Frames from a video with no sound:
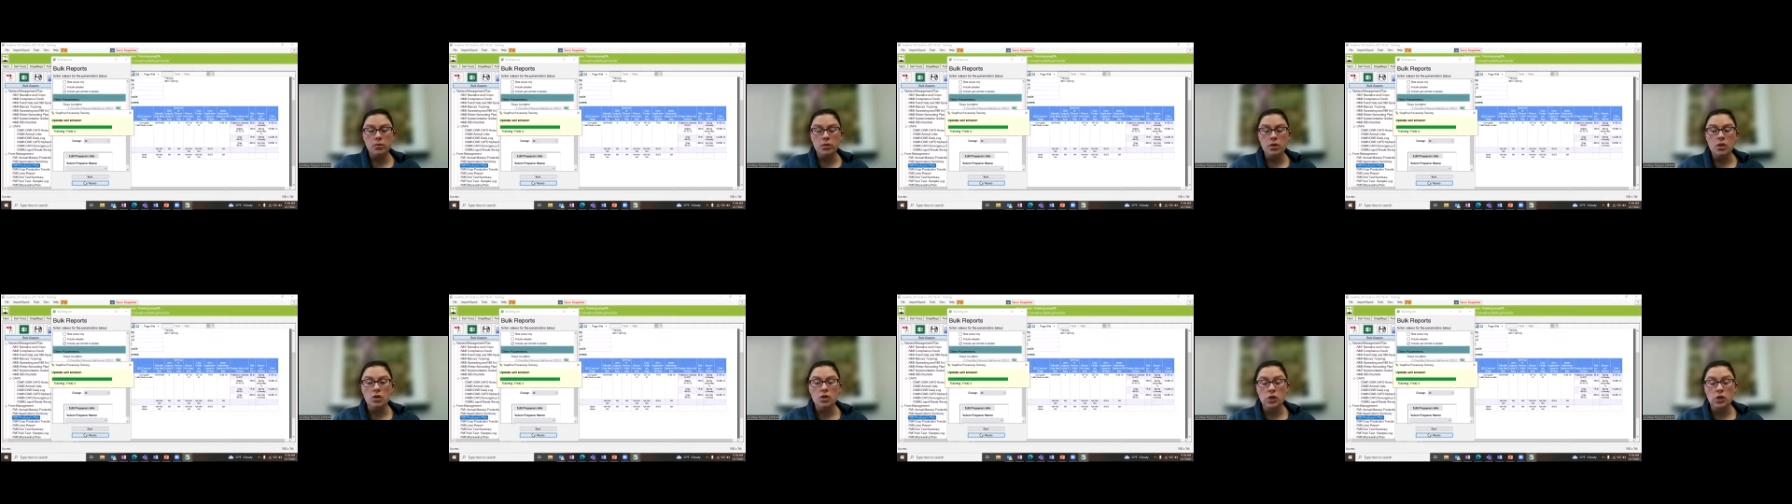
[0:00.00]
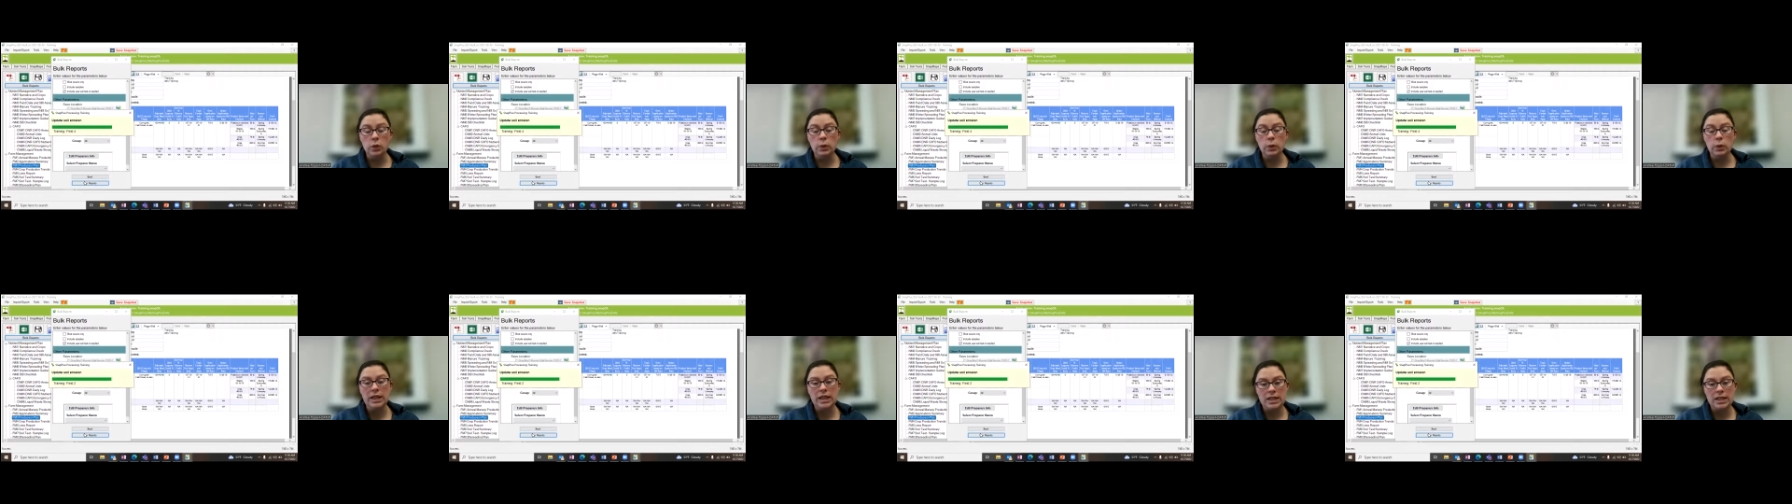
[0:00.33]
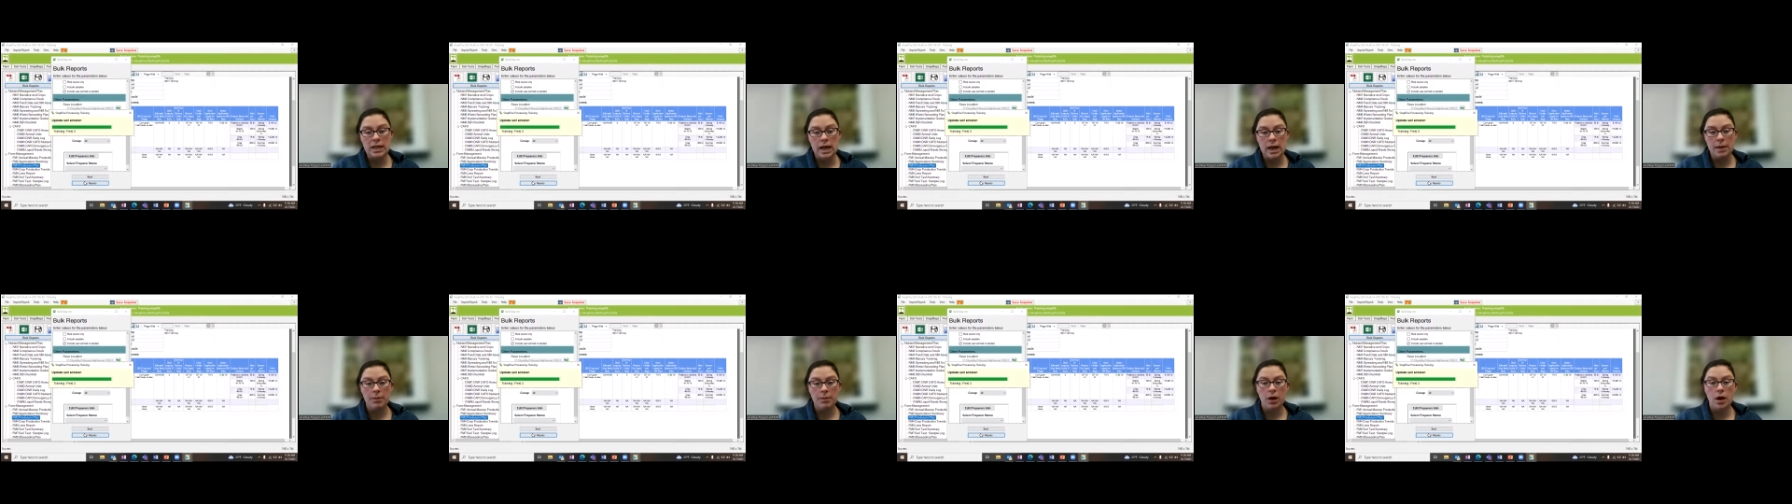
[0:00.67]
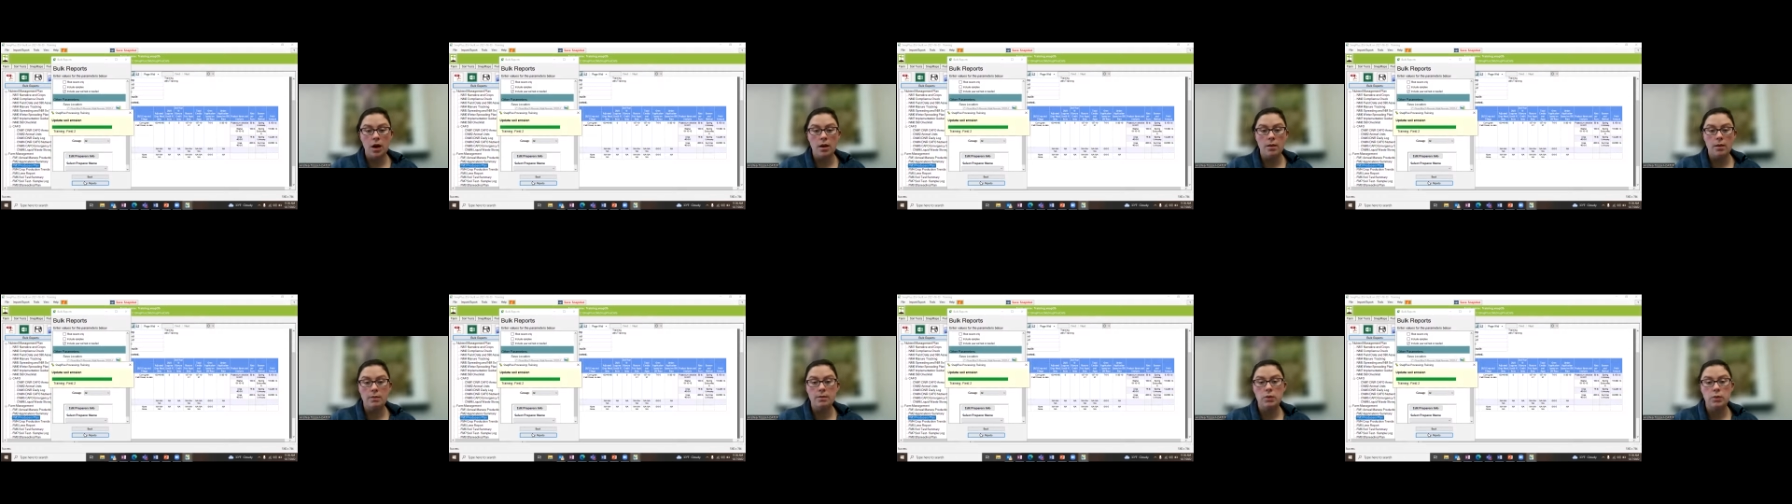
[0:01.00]
So when the time
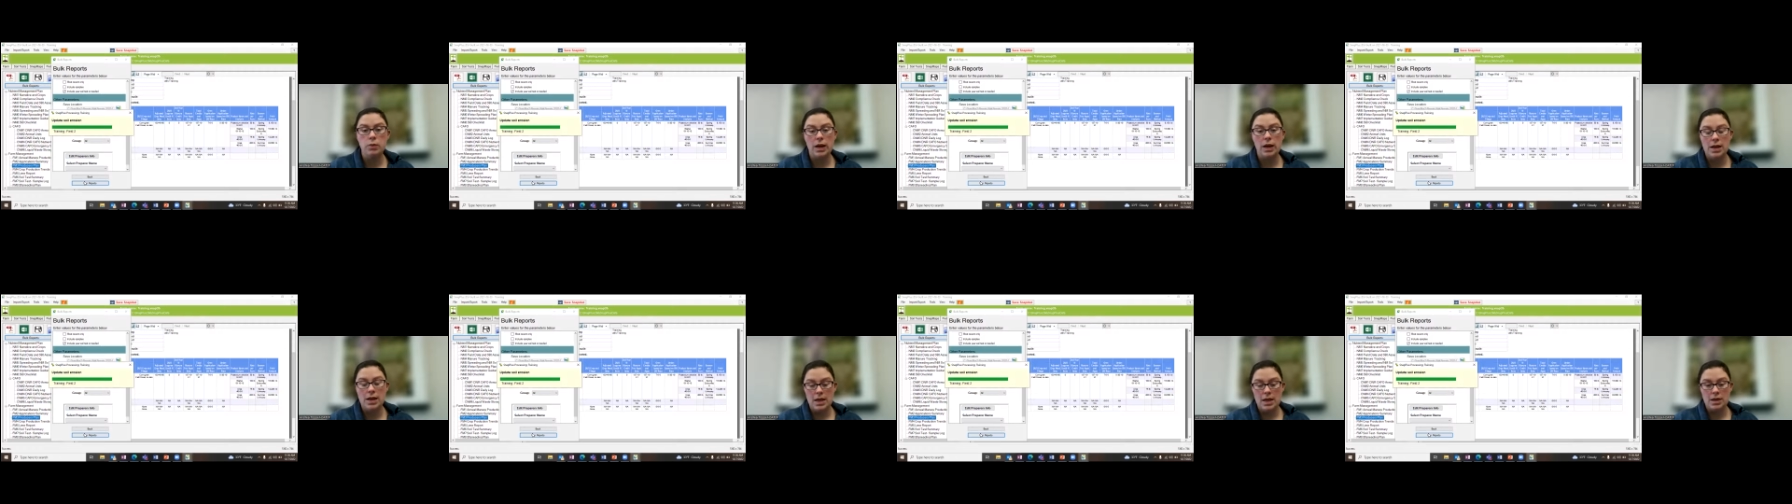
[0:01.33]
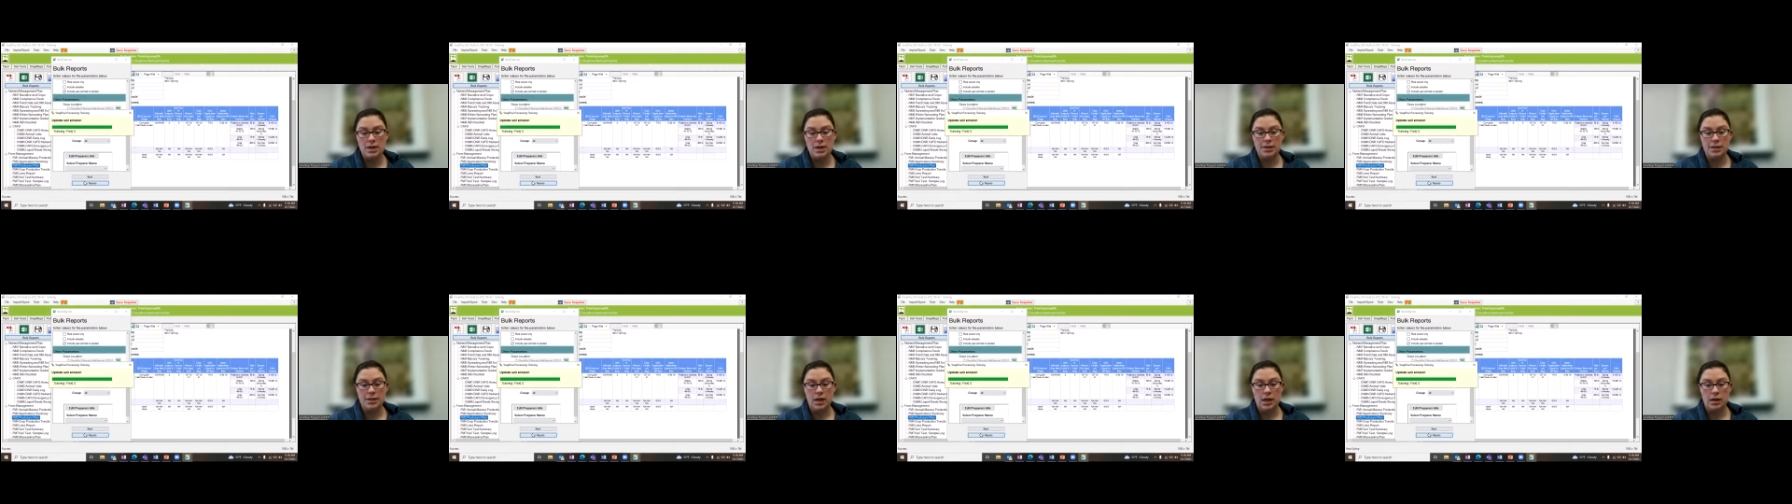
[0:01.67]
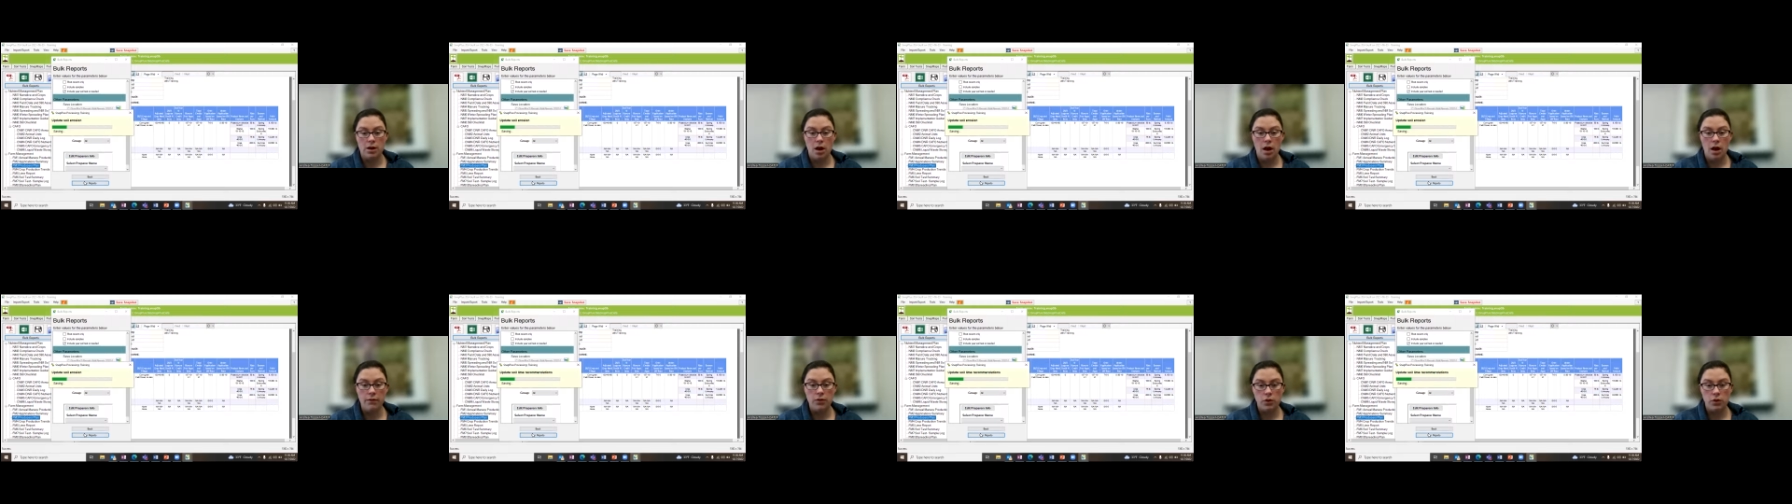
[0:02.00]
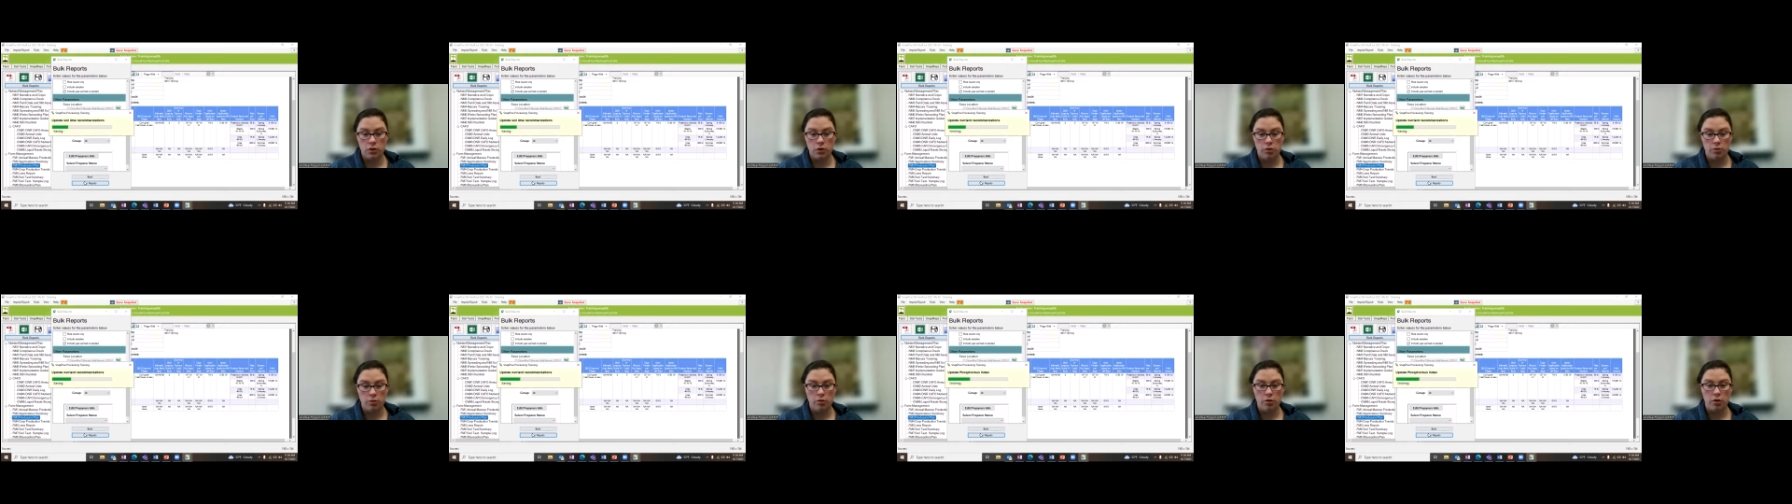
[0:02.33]
comes when I need to send off
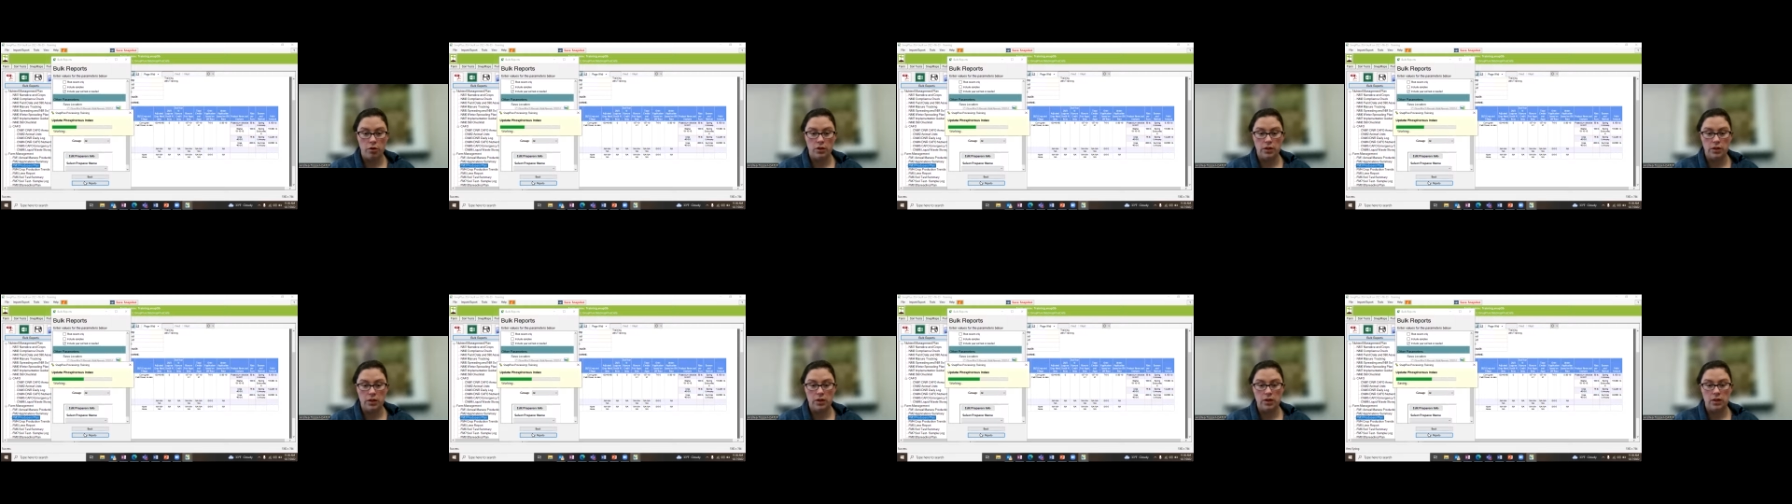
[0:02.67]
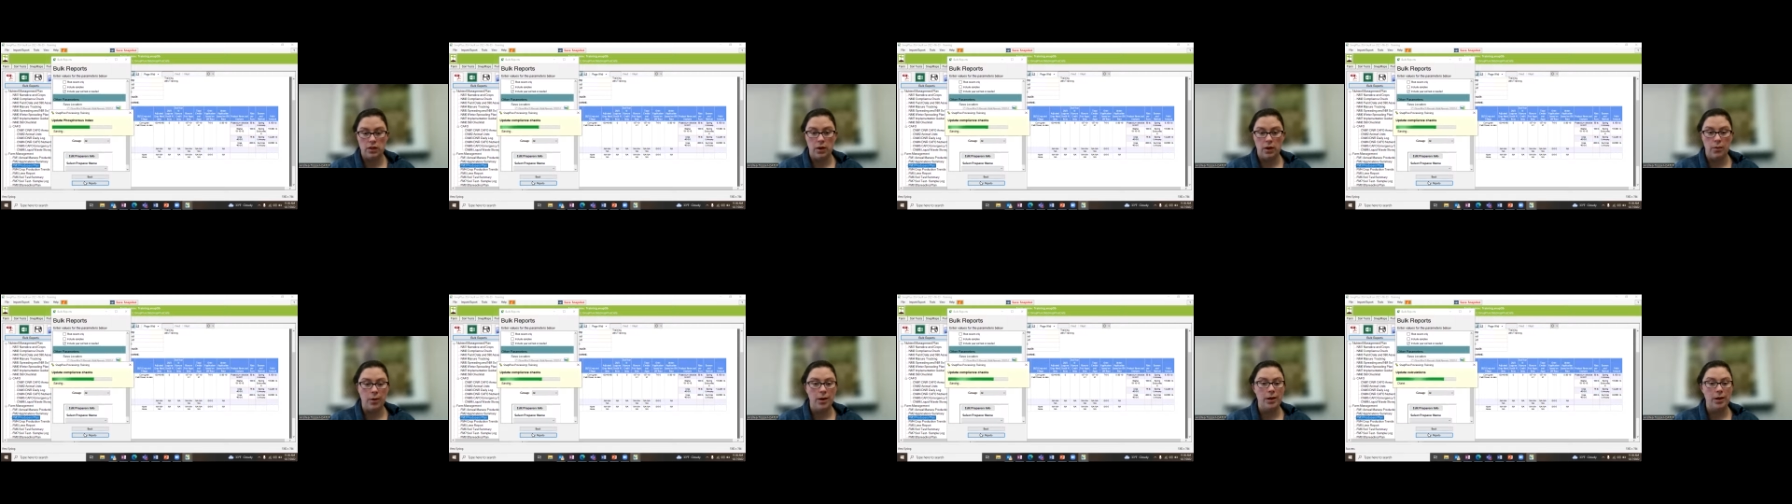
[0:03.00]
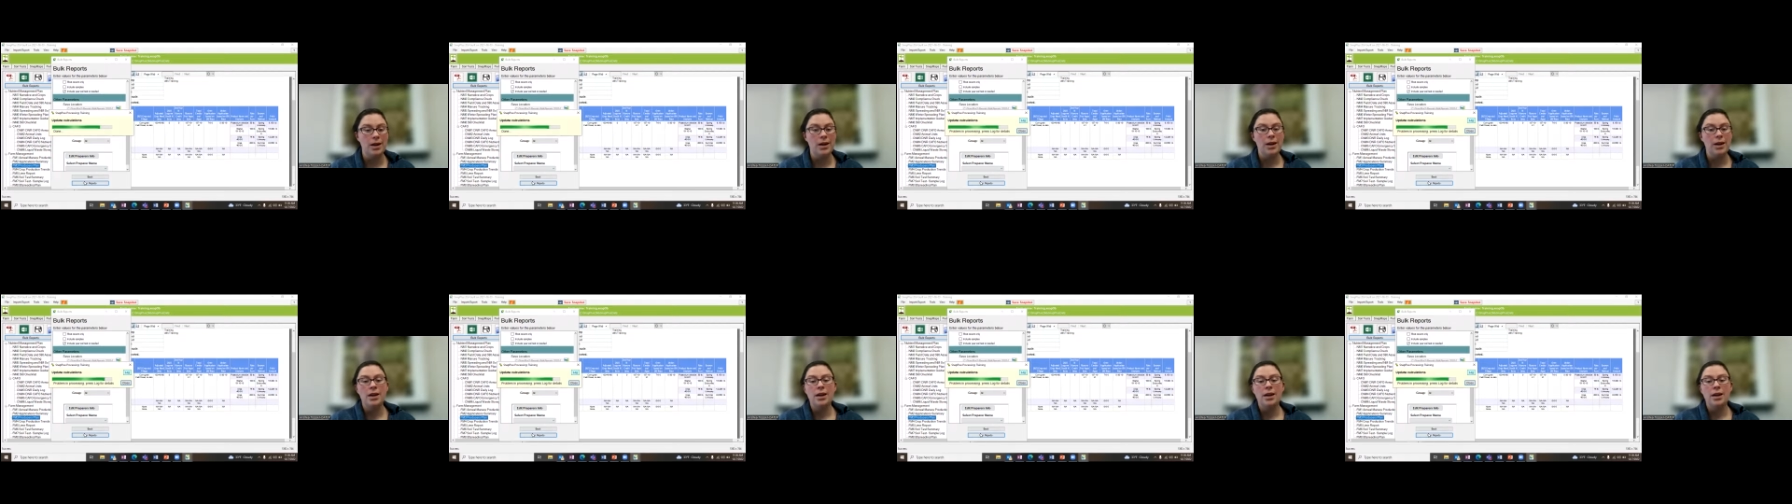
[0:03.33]
those reports to someone,